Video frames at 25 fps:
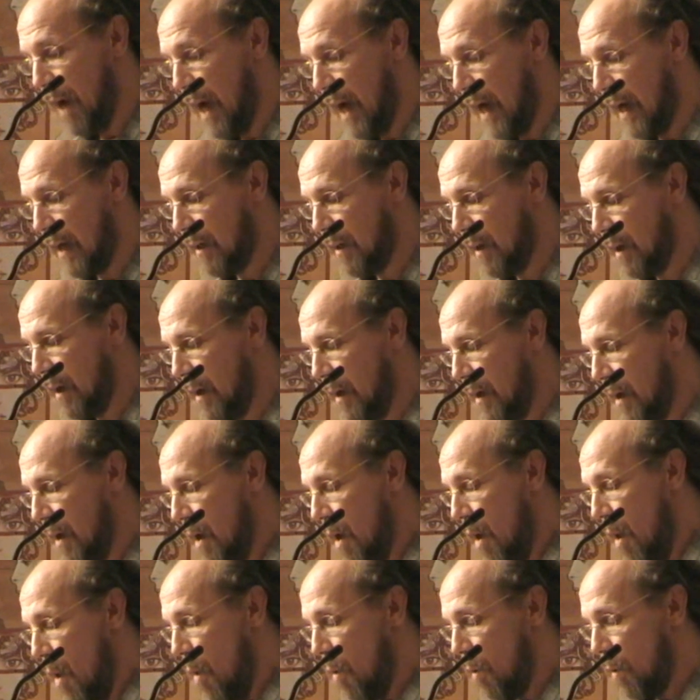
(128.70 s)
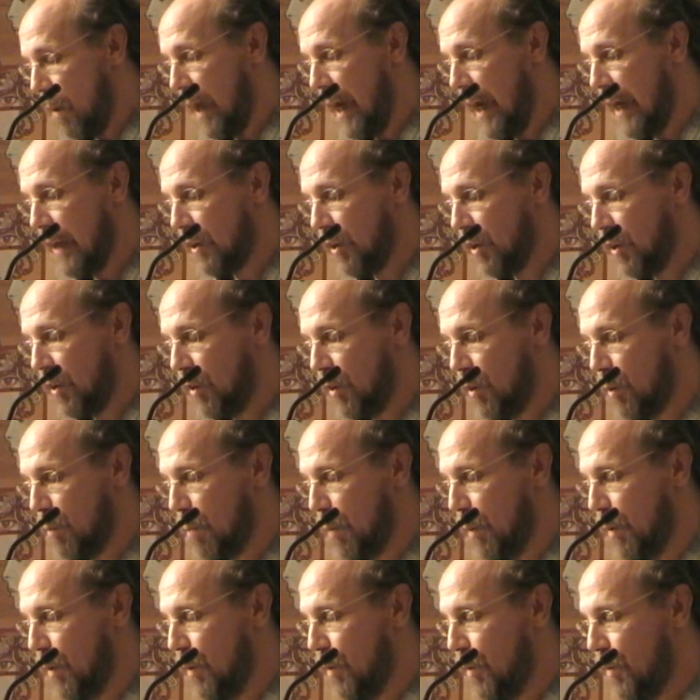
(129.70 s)
had occasion
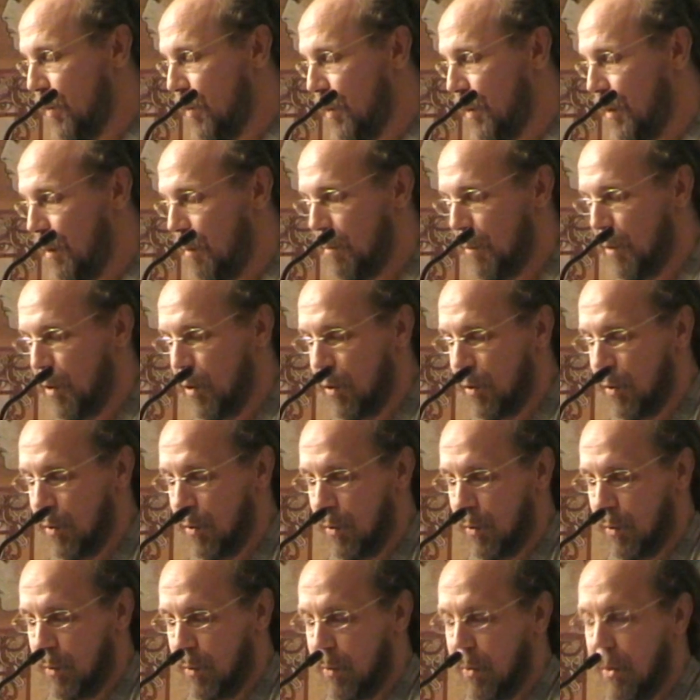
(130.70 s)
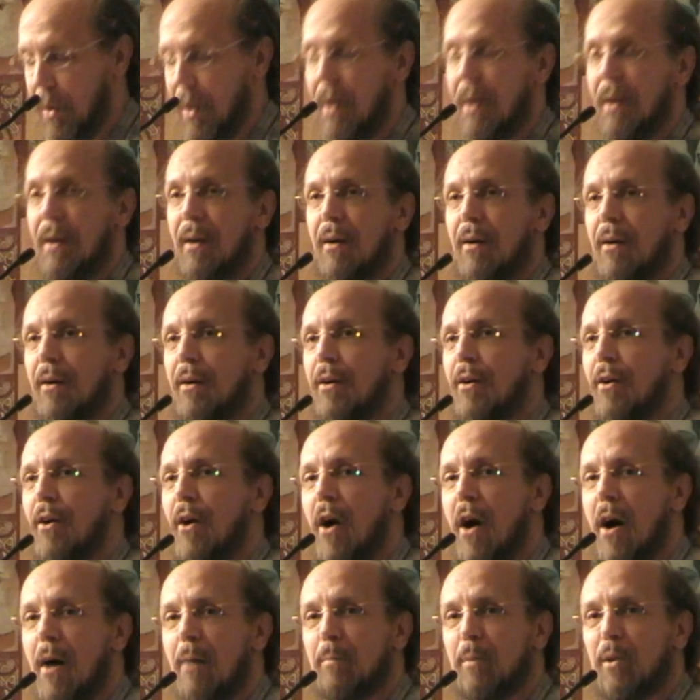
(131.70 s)
to produce them to
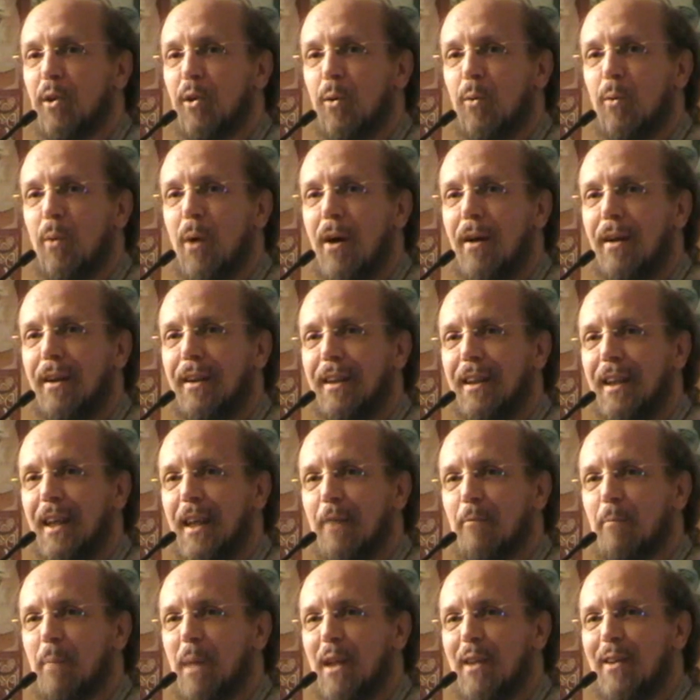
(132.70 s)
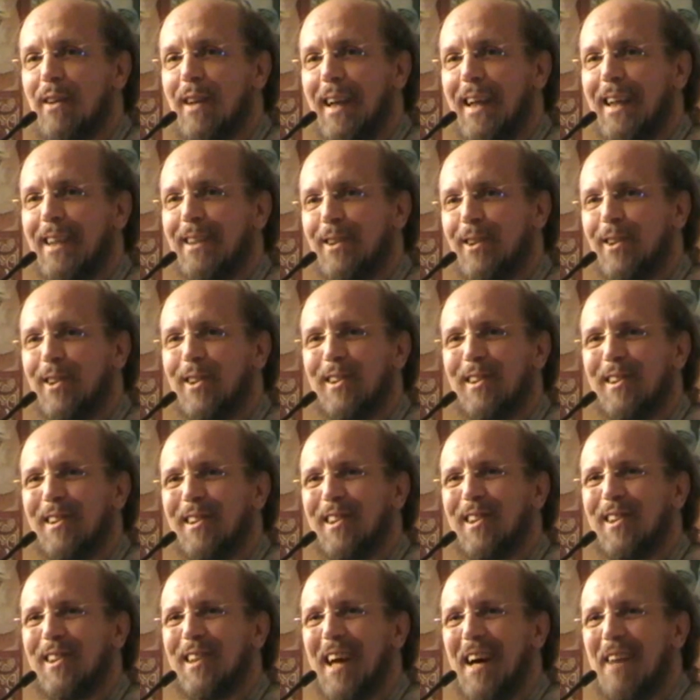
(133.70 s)
cops who wanted to give me tickets and
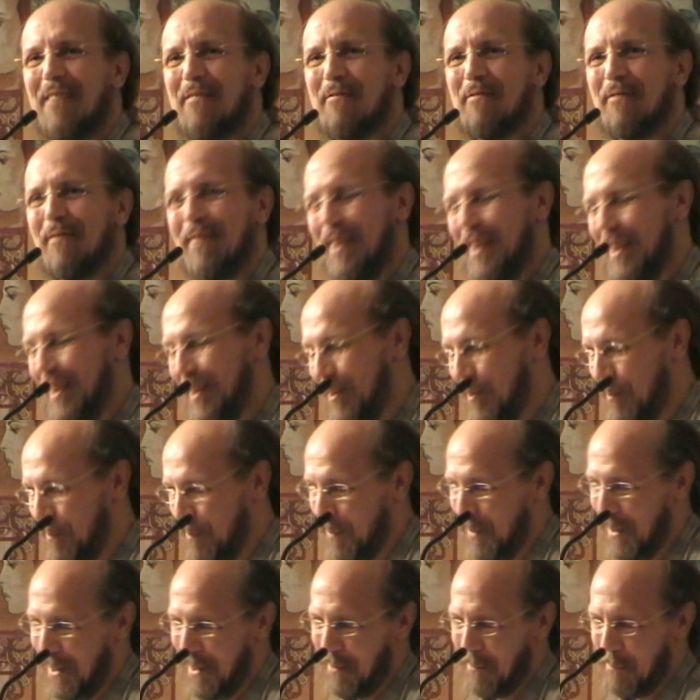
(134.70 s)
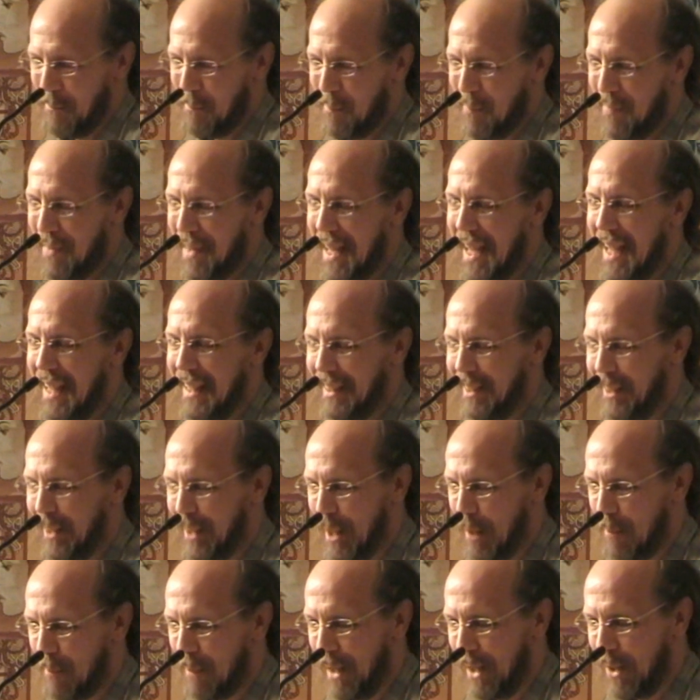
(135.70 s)
stuff, and well, they had
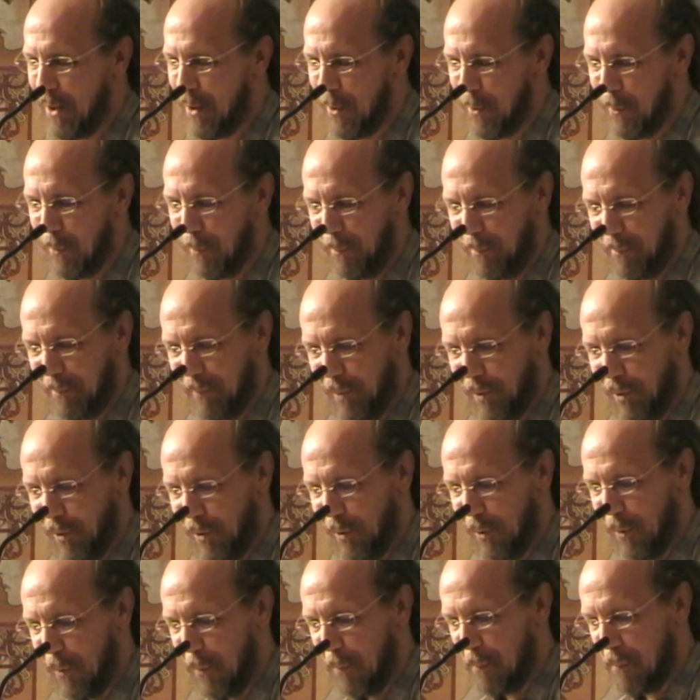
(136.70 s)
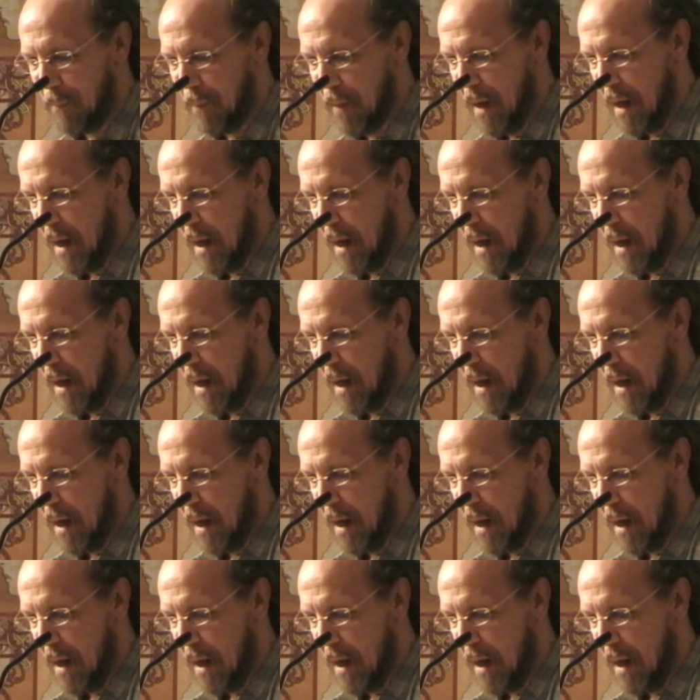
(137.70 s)
to let me go. So